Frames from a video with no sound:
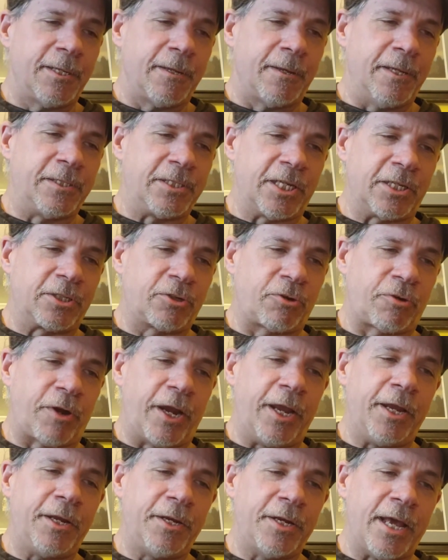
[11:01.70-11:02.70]
It says,
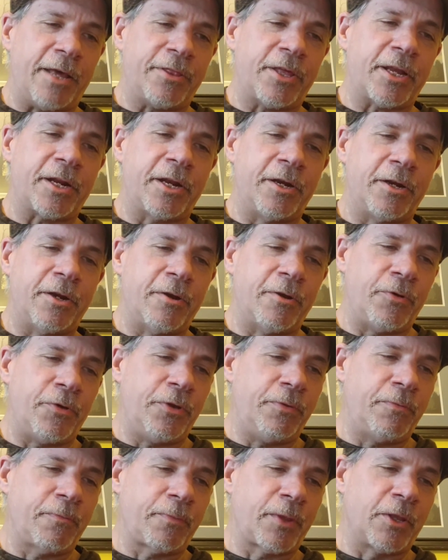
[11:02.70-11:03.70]
Craig, now that I know
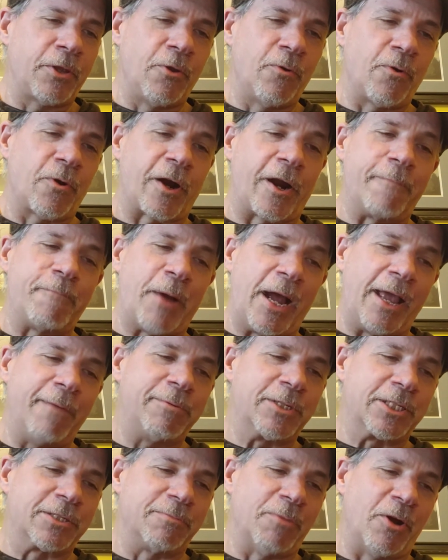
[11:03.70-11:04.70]
you are a
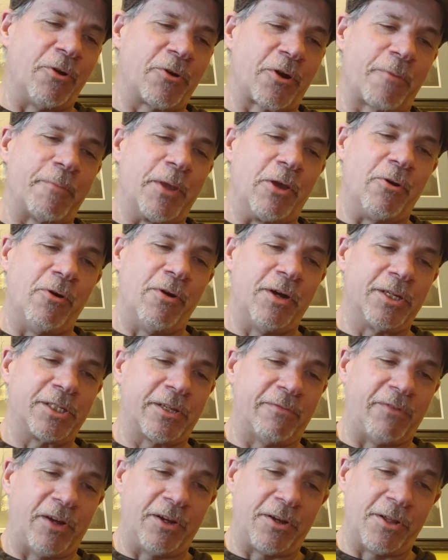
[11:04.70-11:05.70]
pipe smoker
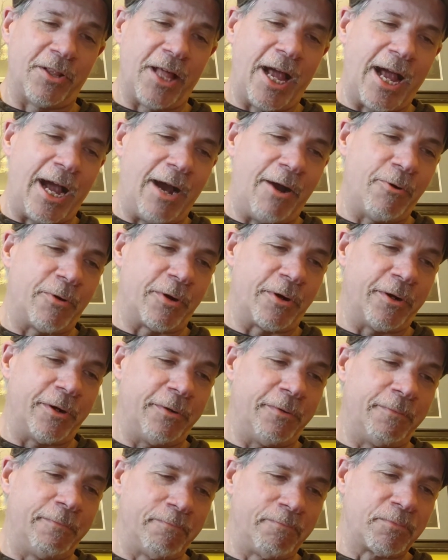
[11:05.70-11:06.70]
because of Uncle
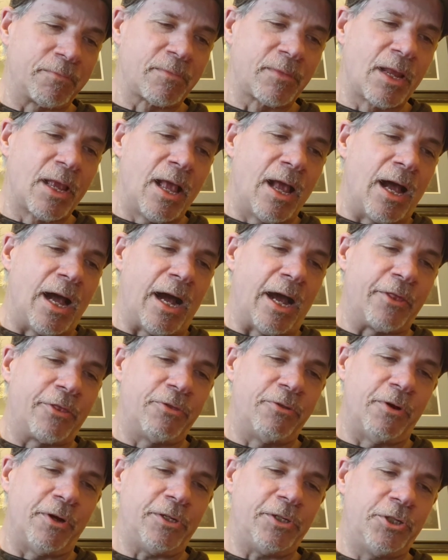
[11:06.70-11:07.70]
Howard, I
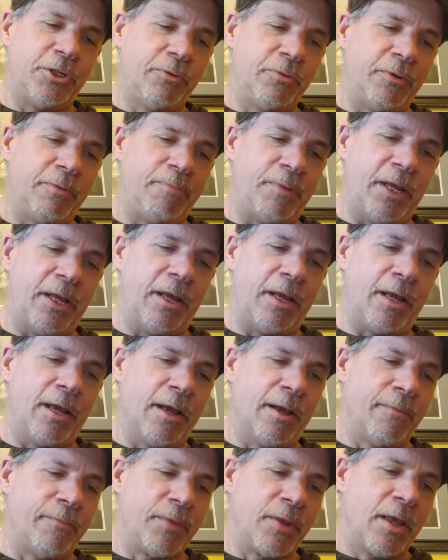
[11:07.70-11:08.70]
thought you would
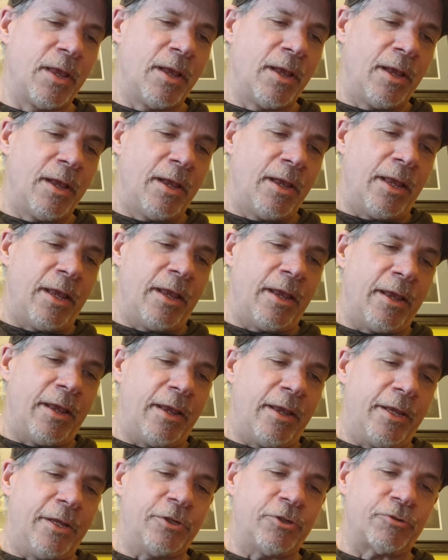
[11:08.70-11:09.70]
be
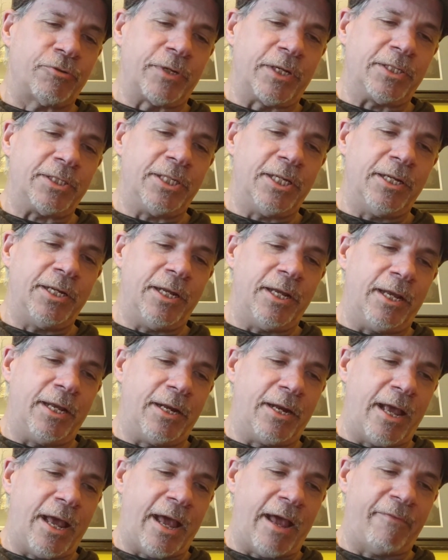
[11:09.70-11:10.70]
interested
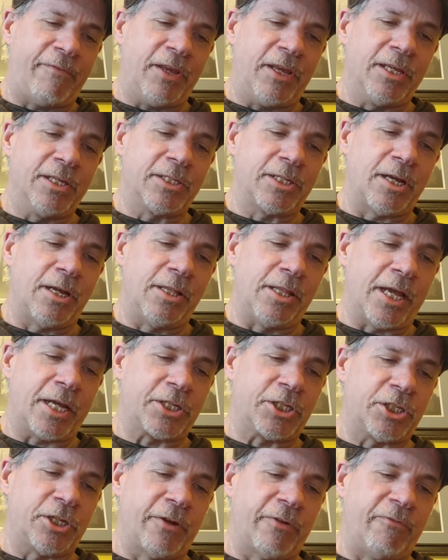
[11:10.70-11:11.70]
in having his
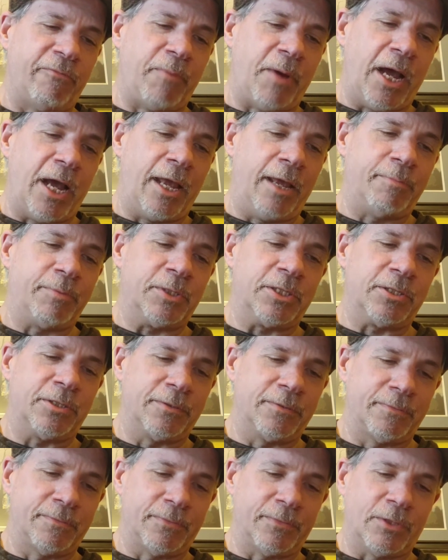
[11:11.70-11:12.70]
collection of
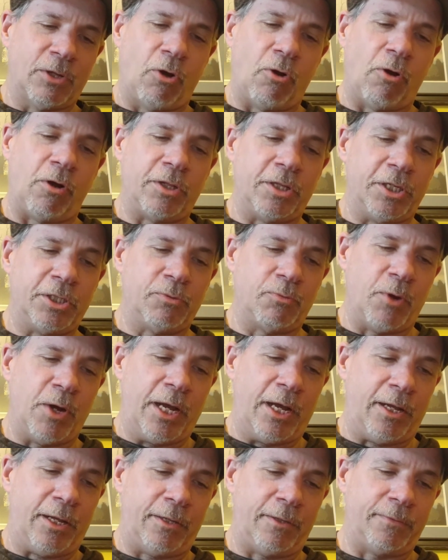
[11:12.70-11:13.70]
pipes, all as
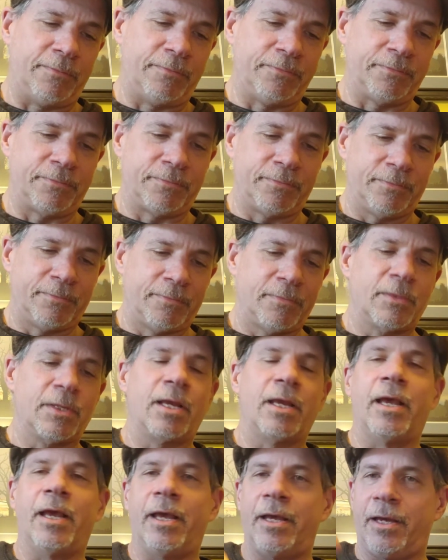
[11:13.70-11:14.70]
well,
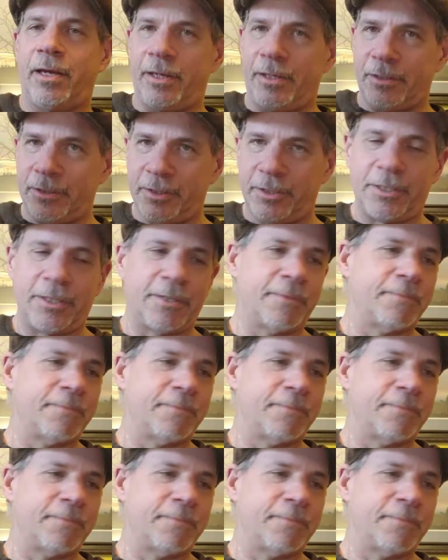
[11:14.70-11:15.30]
and